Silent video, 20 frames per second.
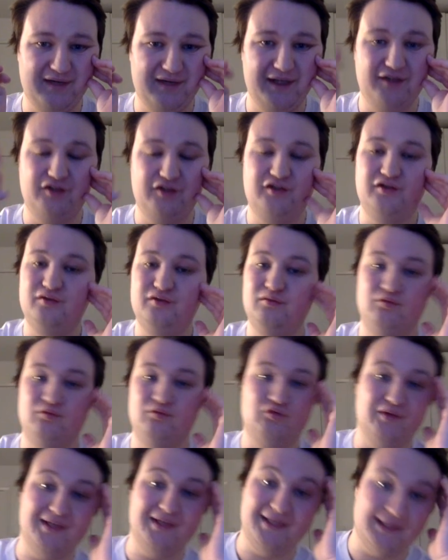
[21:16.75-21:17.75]
I do
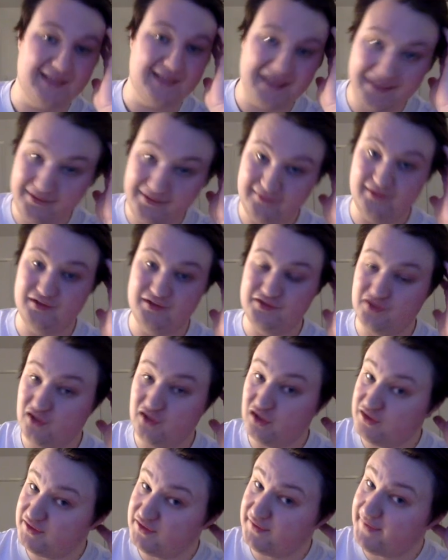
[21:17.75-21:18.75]
really like their
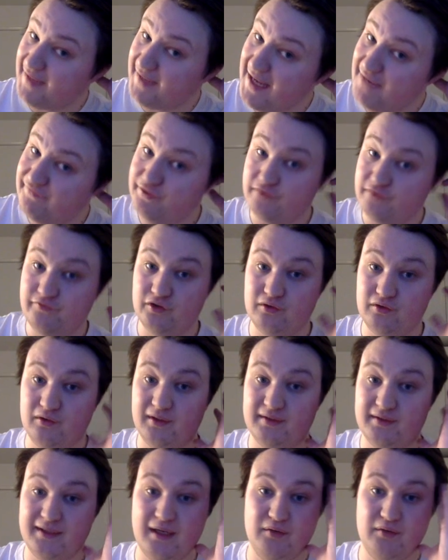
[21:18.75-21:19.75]
cigars that they have in their
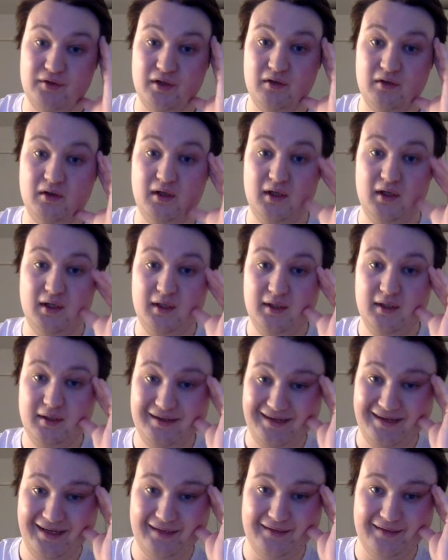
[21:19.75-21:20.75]
Vitola now, though,
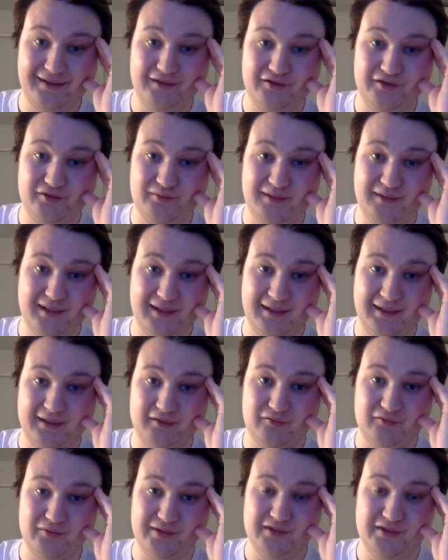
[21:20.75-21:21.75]
and they do get like a
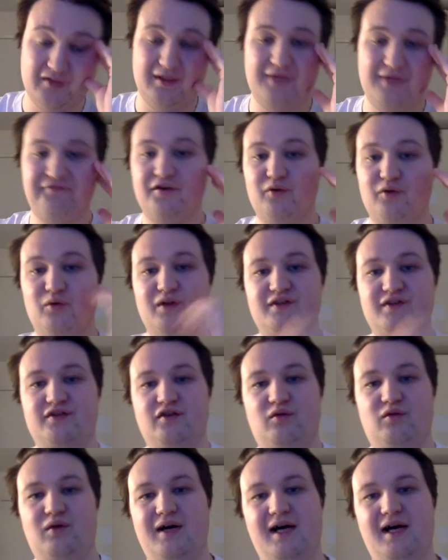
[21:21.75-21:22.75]
regional every once in
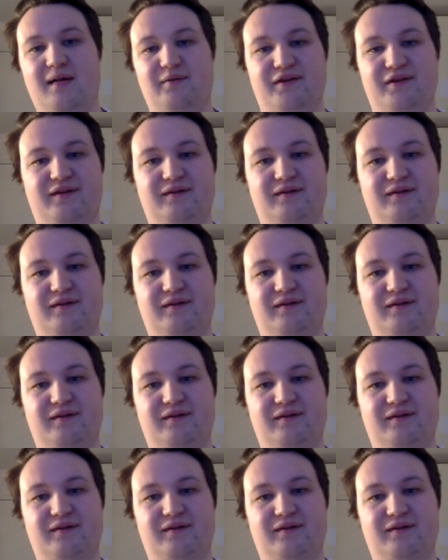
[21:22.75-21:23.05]
a while, but